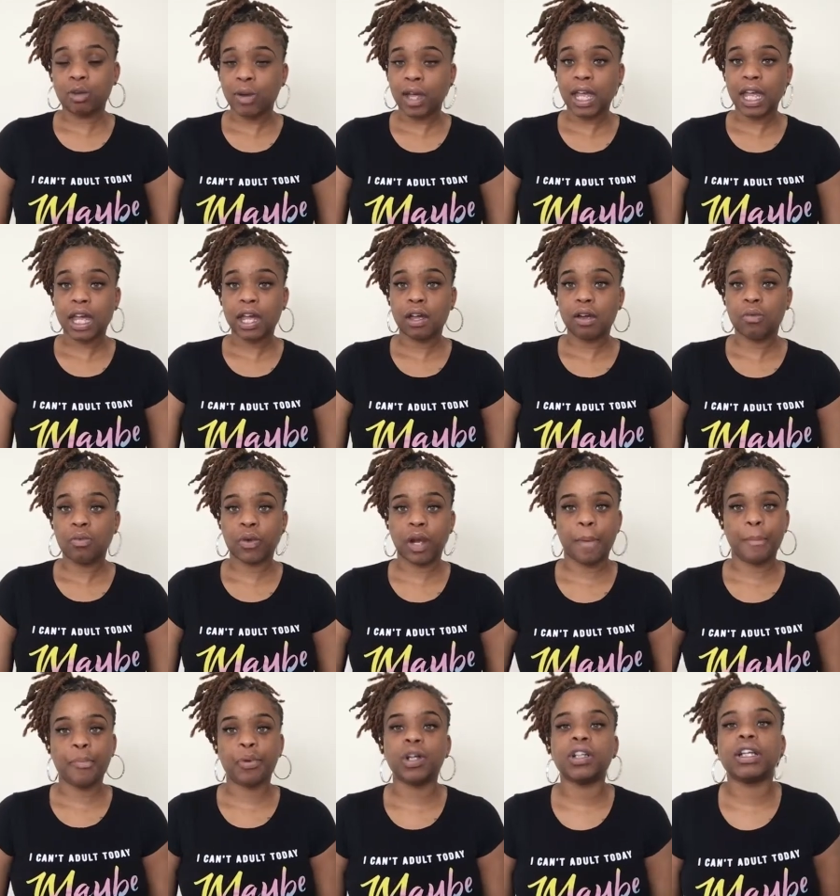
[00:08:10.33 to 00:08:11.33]
weight when
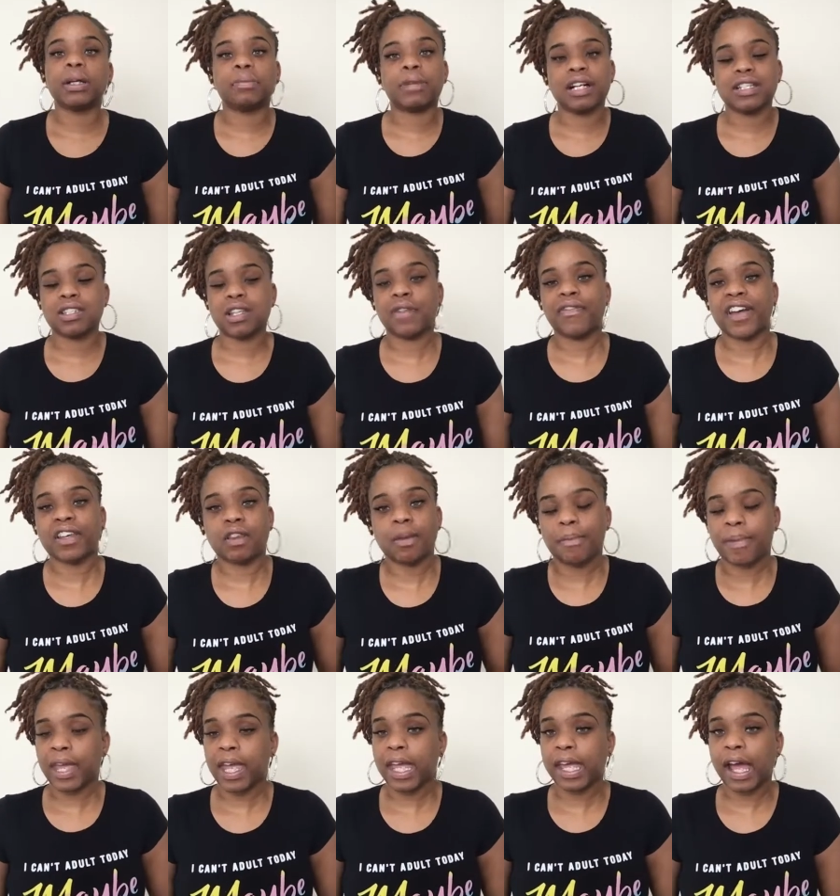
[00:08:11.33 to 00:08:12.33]
I'm pulling myself out the
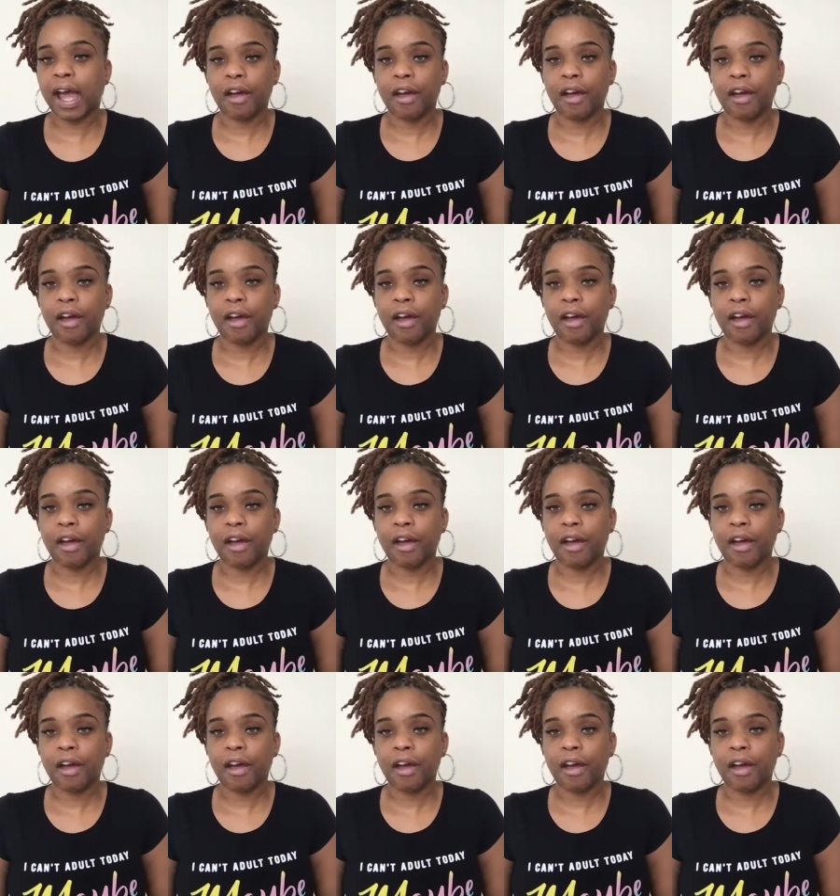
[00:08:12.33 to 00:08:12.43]
bed.